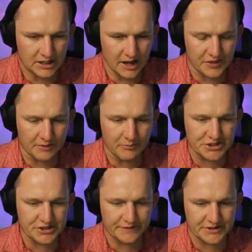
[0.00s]
I think
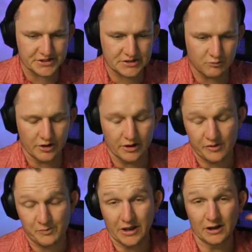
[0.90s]
Mitrovic was
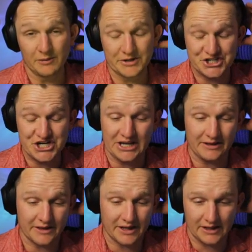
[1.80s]
being a little bit cheeky
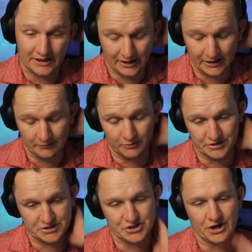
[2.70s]
there. He
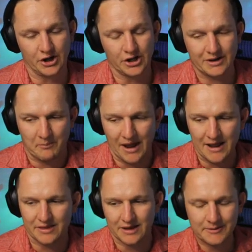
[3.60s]
was trying to hold up play
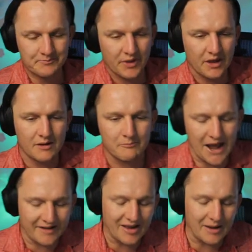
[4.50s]
there,
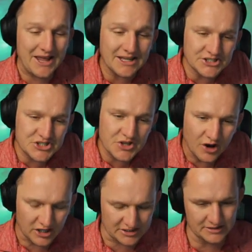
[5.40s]
backed up into the
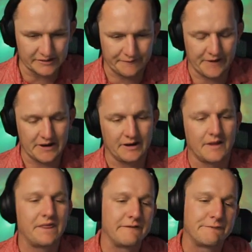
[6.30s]
Arsenal defender,
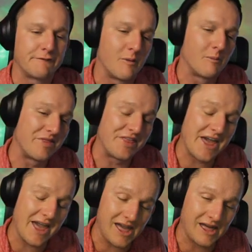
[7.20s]
and then from
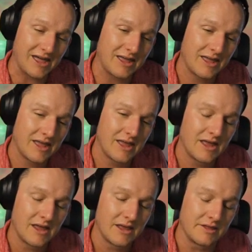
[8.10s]
there,
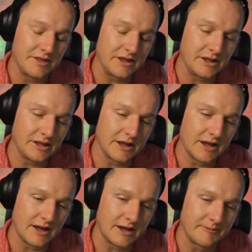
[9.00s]
the
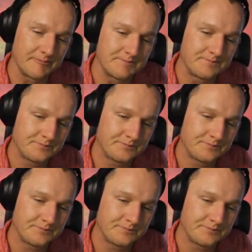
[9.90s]
um,